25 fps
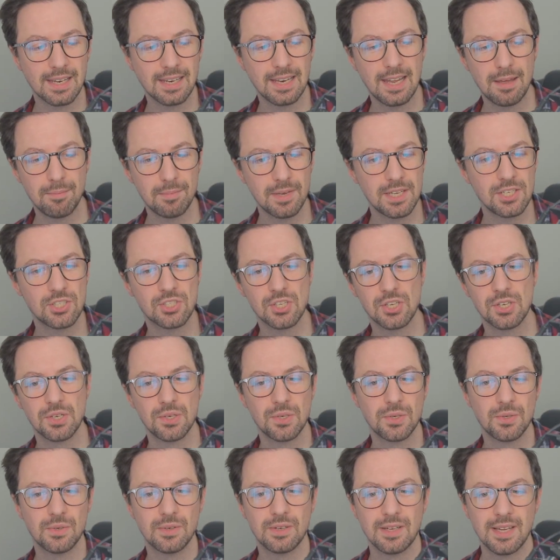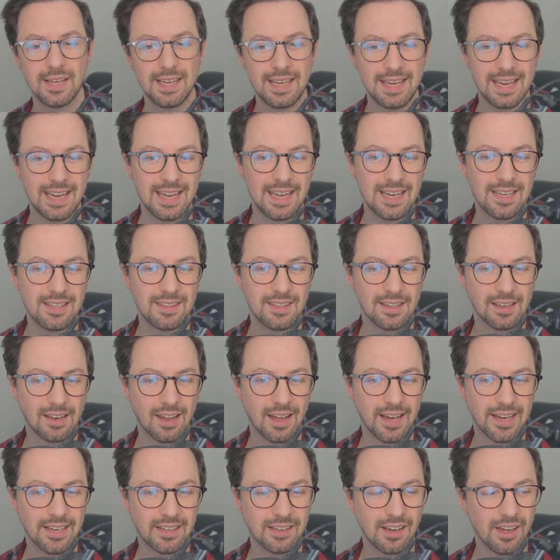let me do either
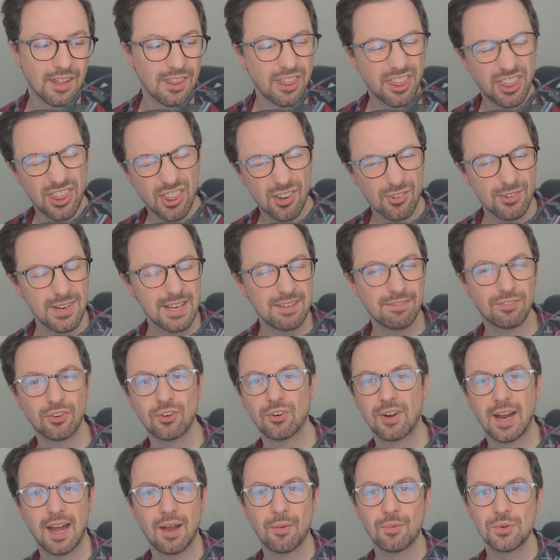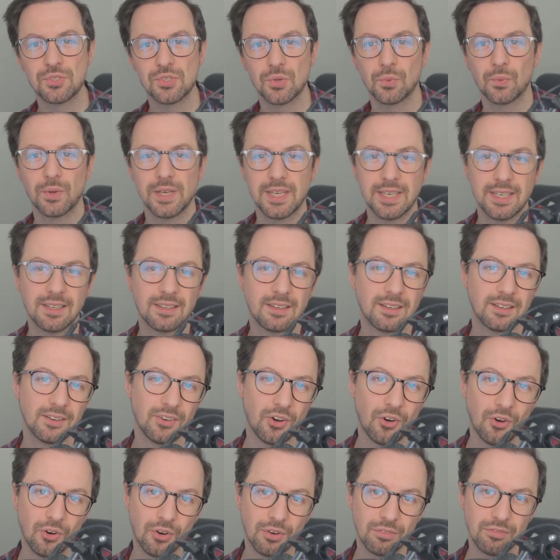like 3-4 hours a week
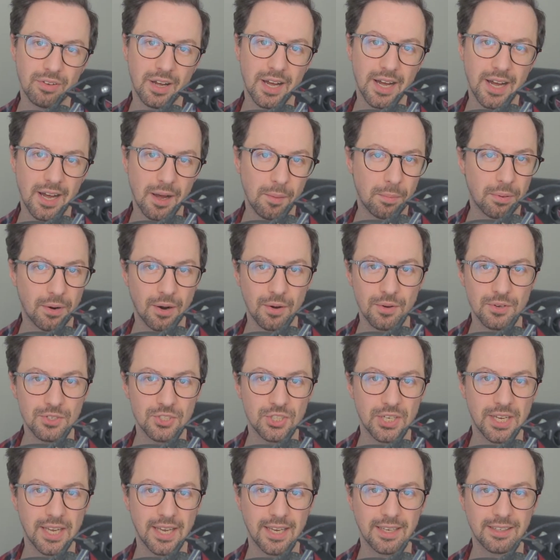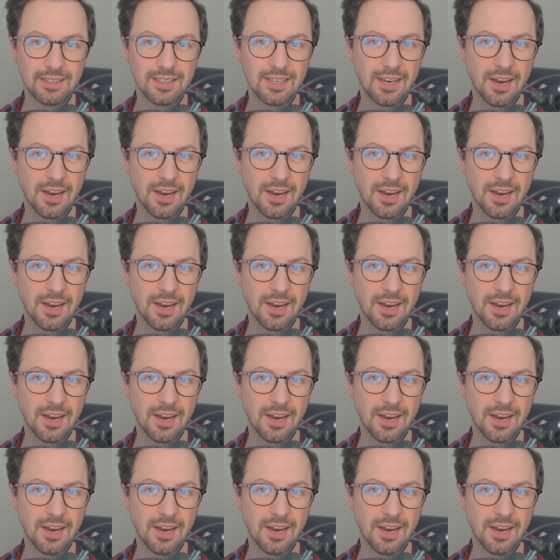of approaching,